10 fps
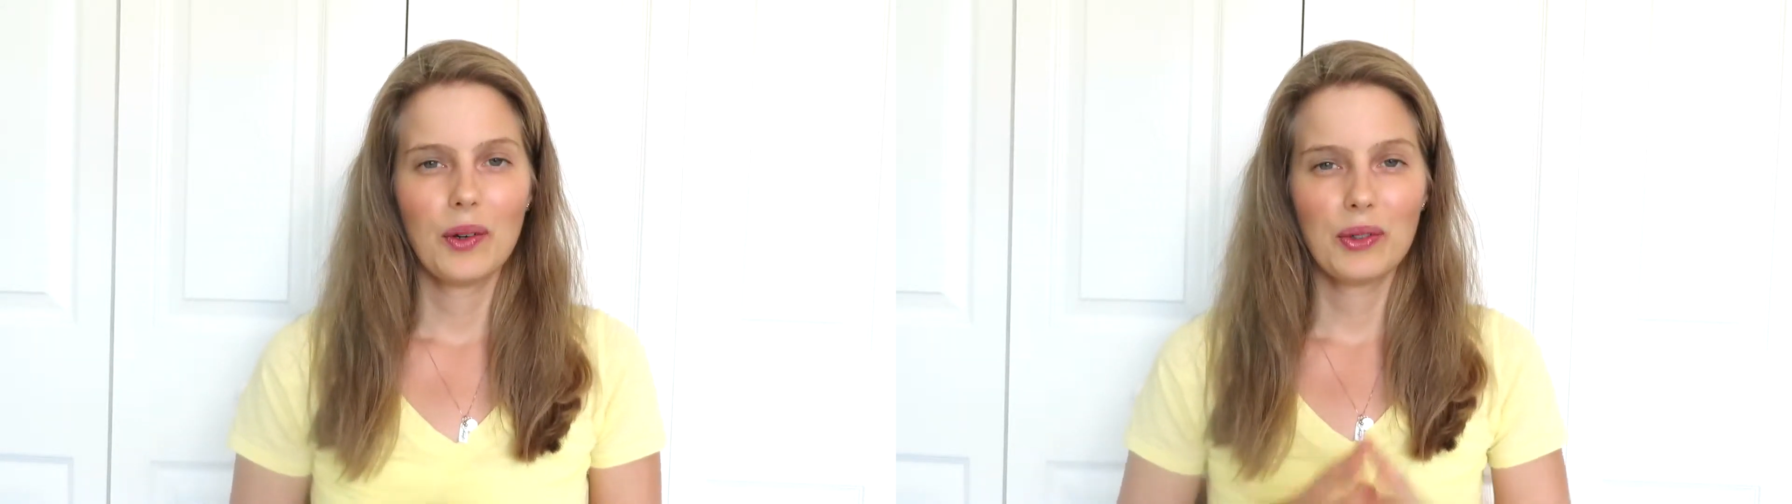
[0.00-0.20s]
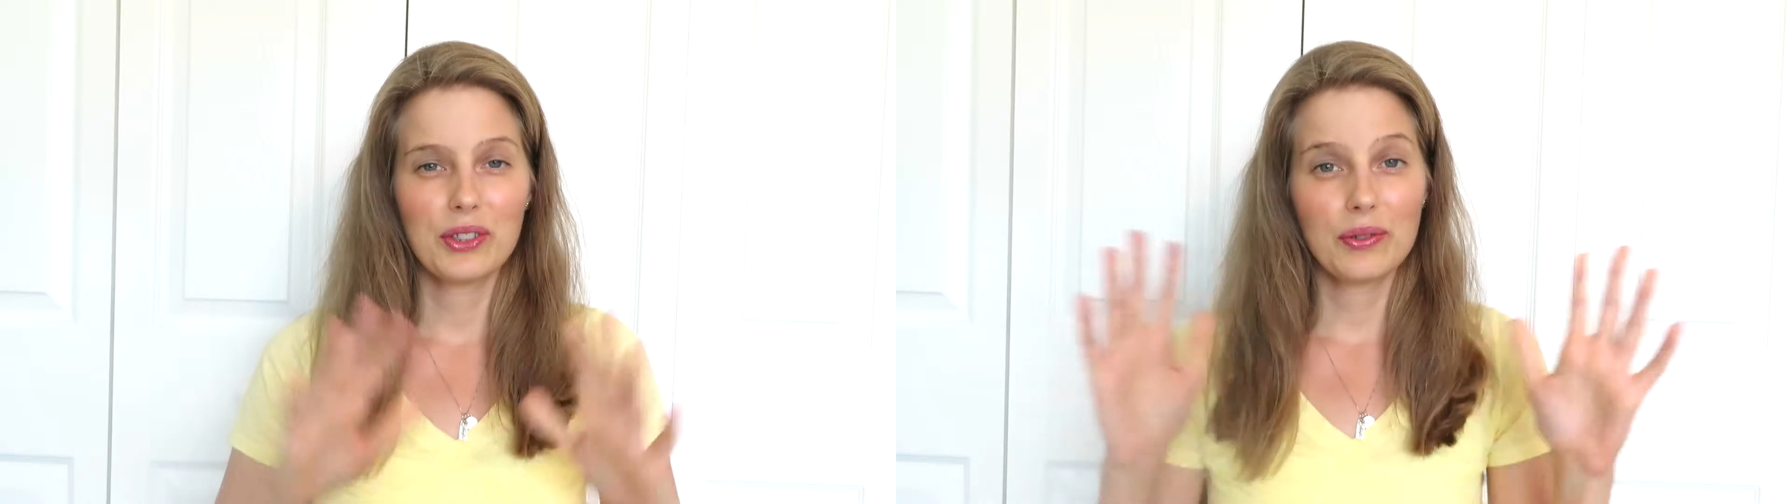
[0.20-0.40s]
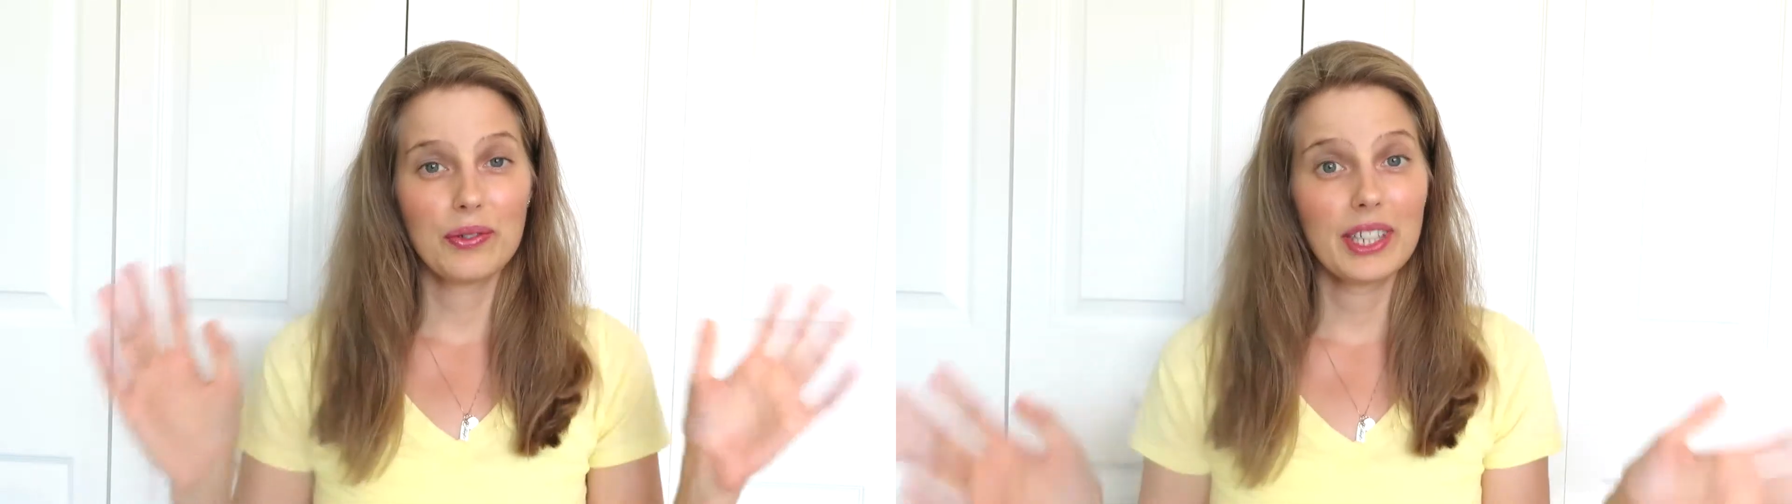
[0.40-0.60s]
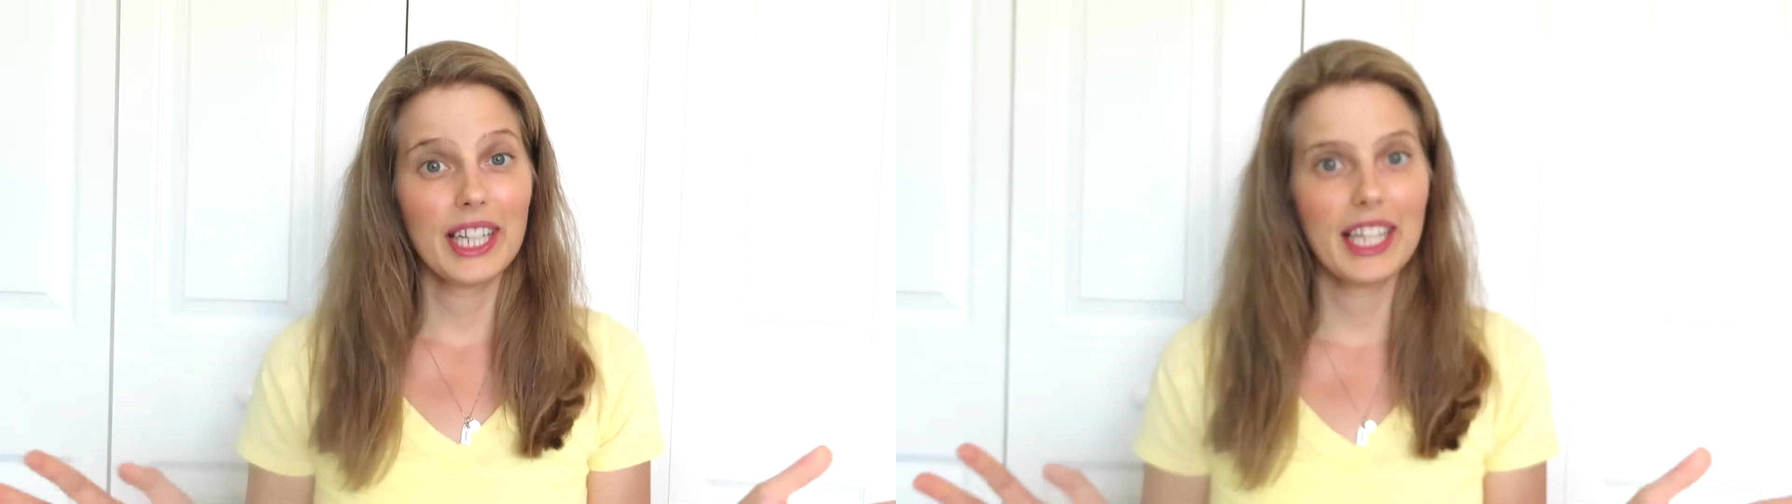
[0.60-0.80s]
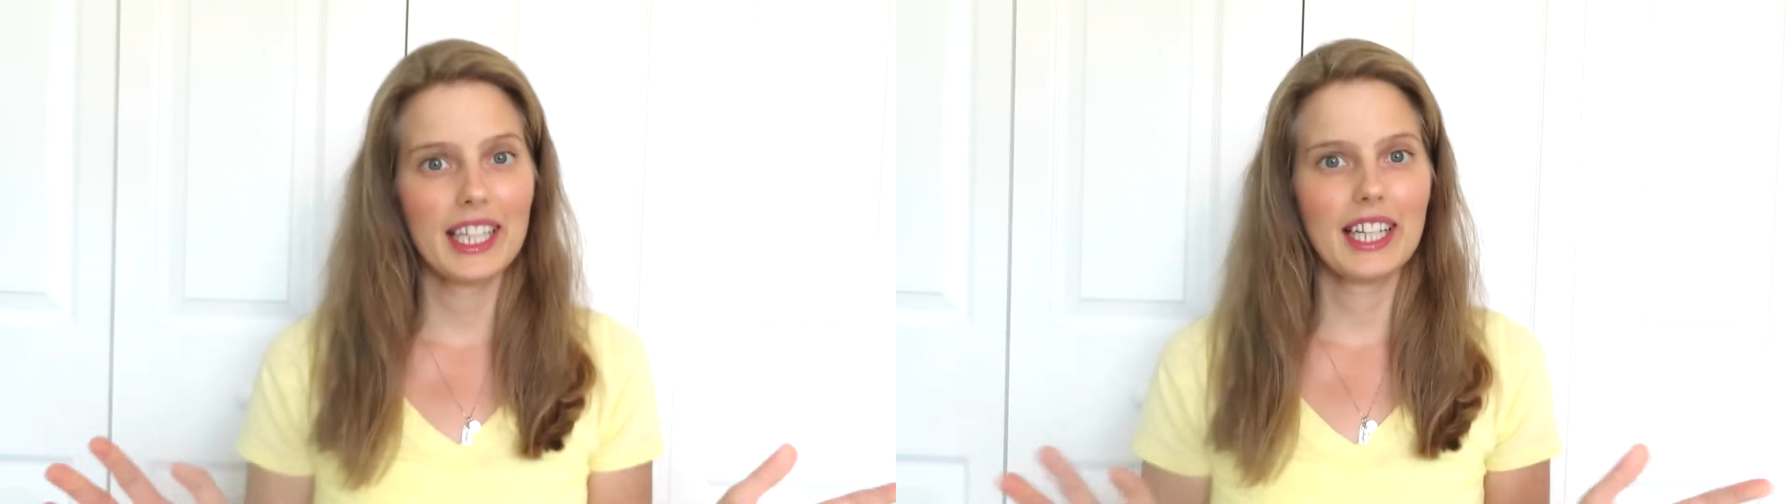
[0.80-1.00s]
was
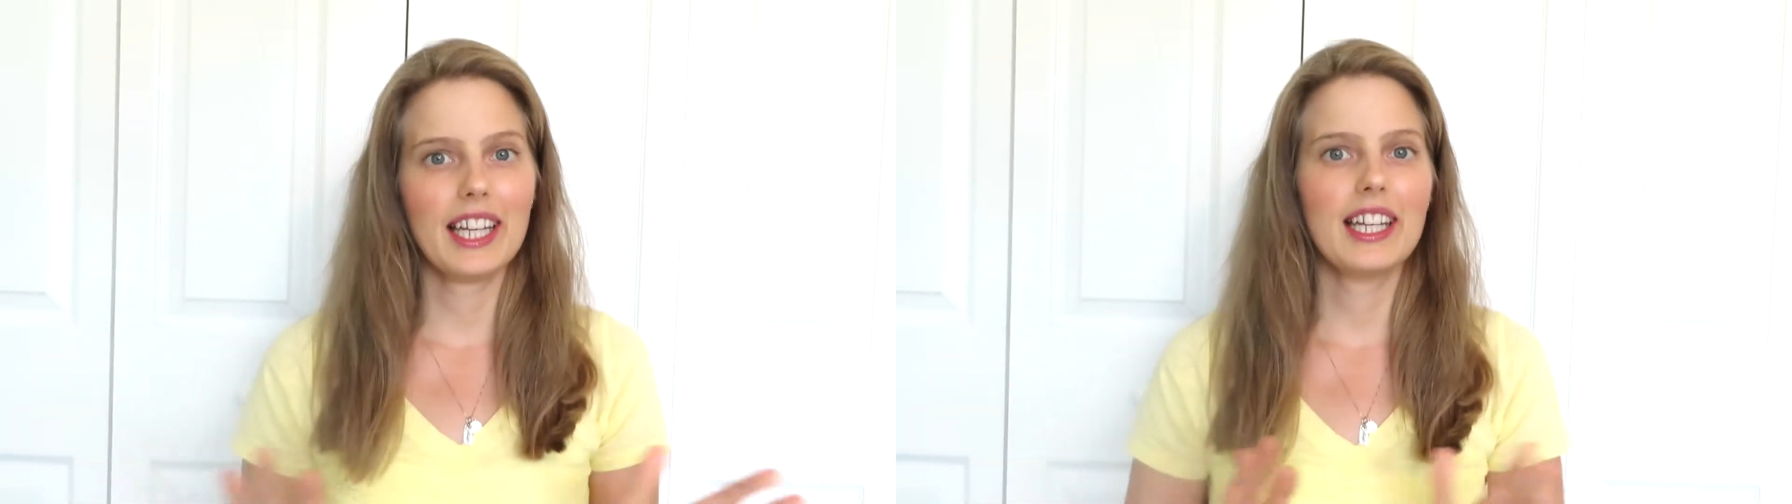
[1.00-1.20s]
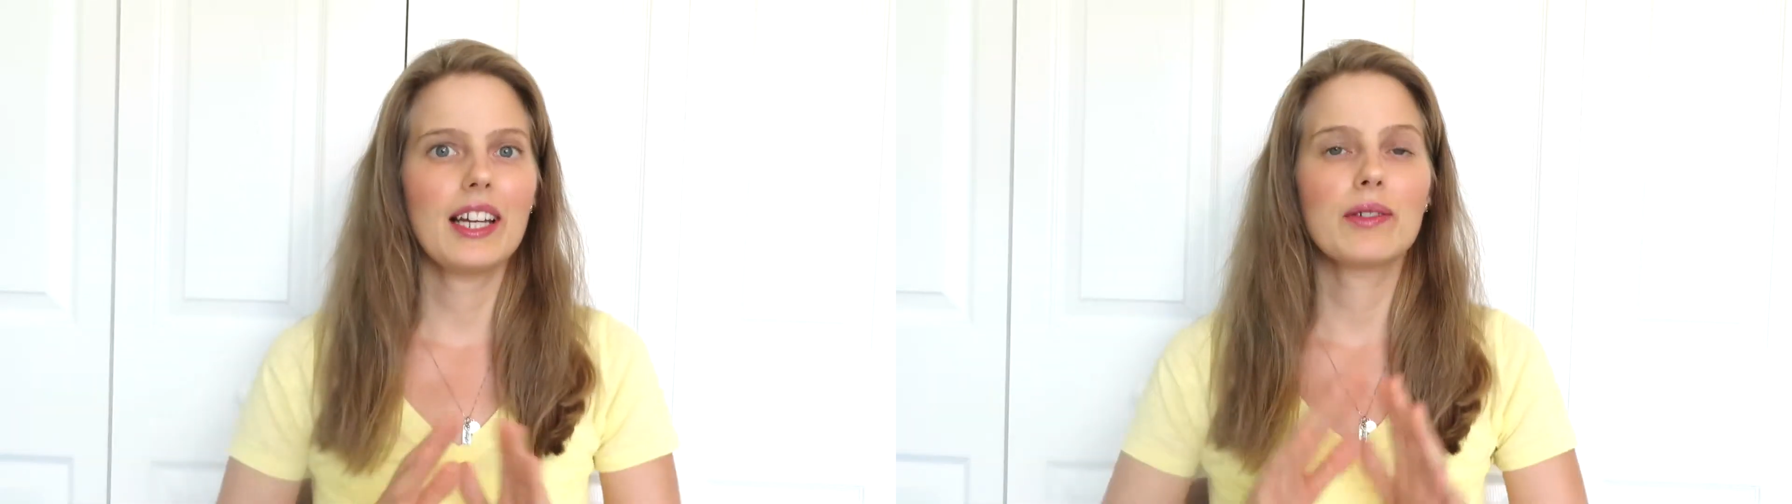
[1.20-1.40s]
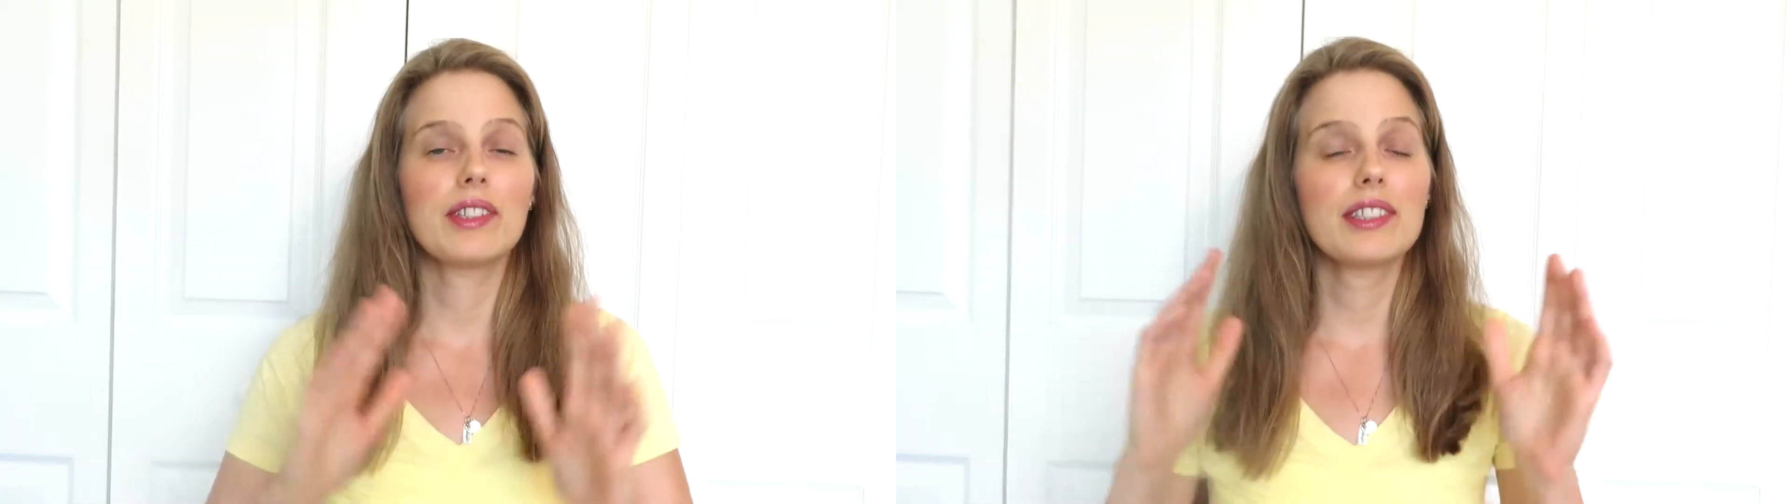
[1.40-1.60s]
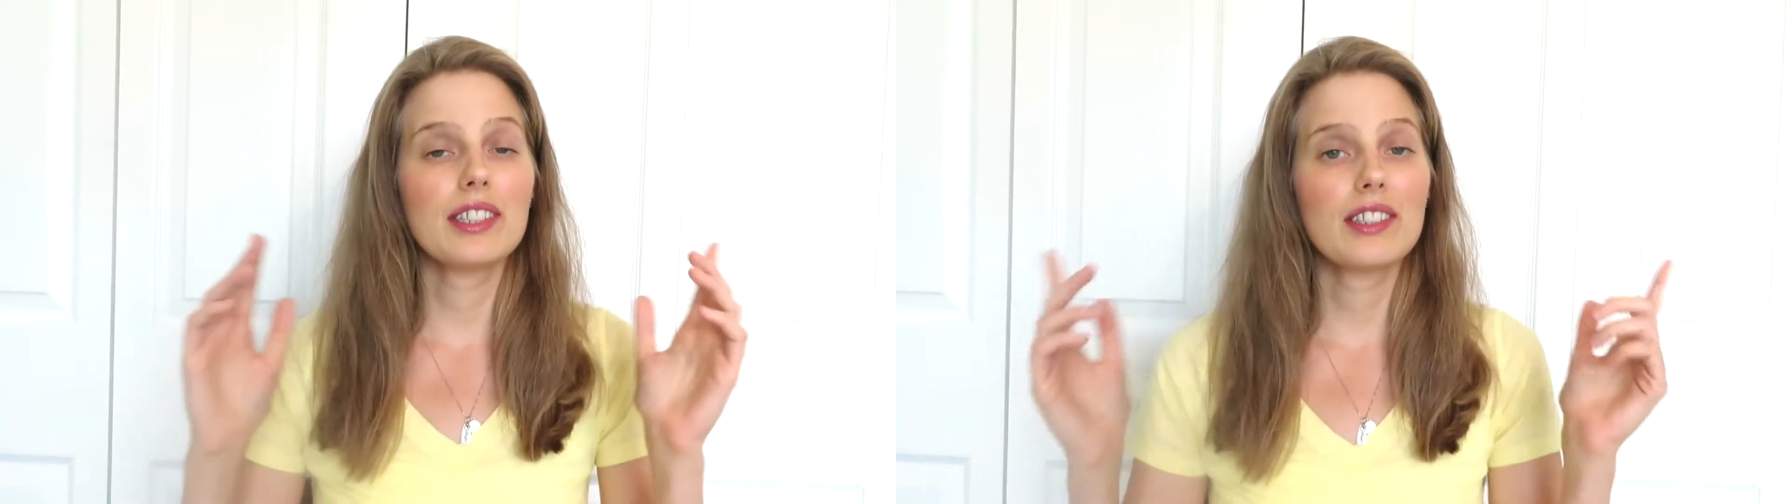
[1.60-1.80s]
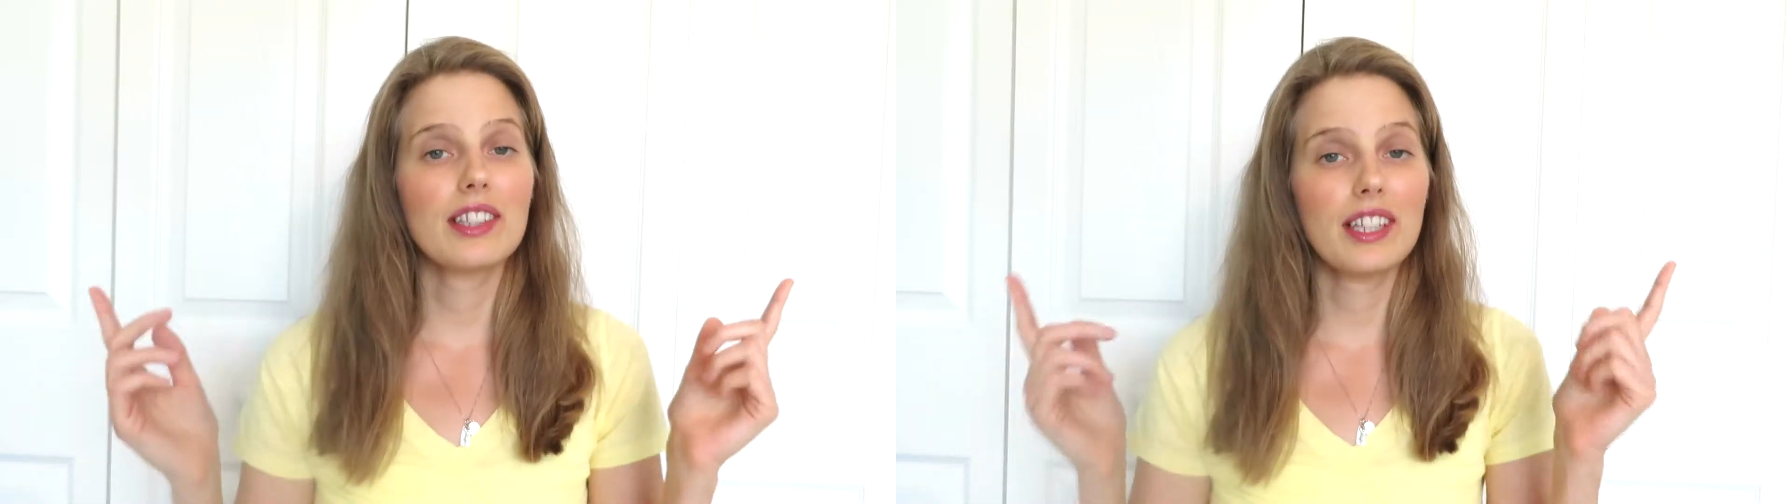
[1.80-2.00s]
afraid, and I was
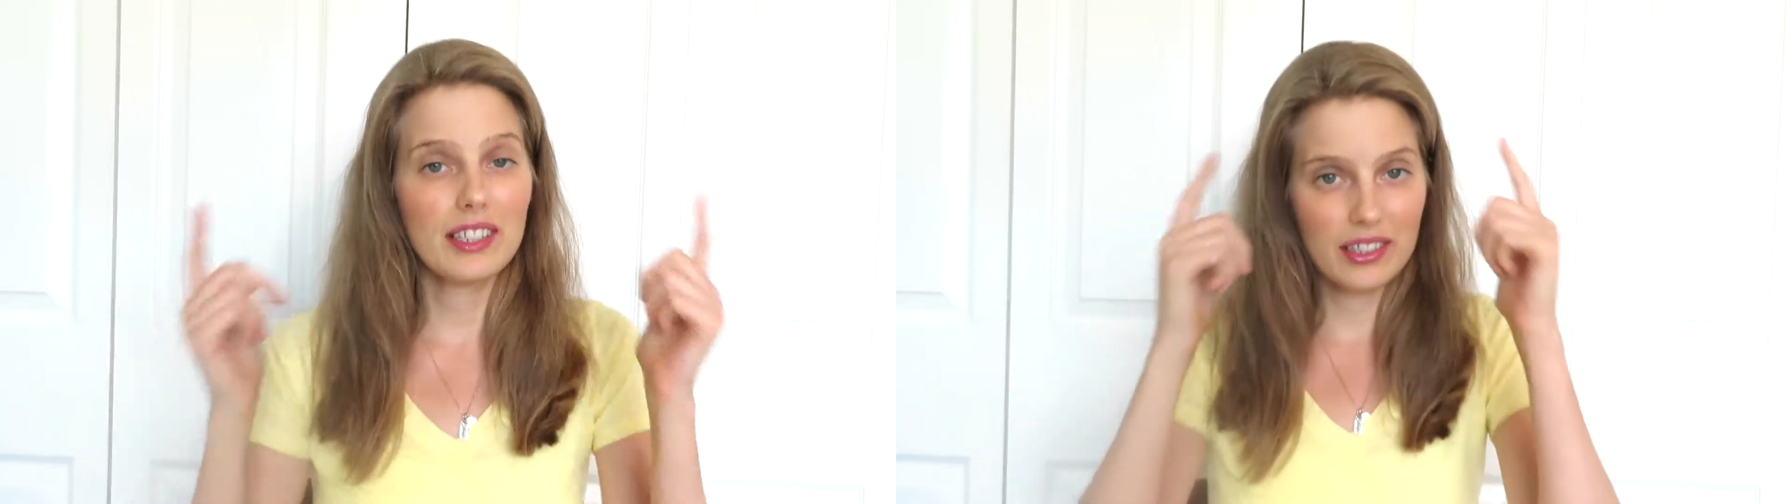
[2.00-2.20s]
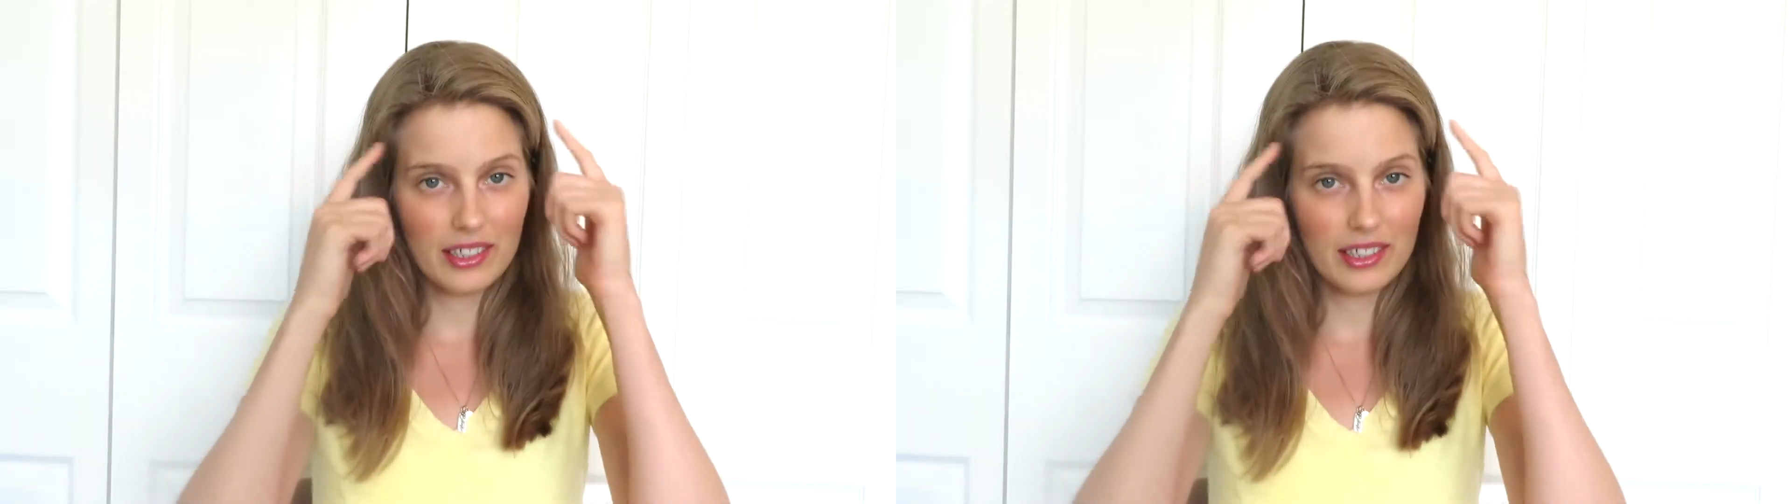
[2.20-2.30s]
listening to the inner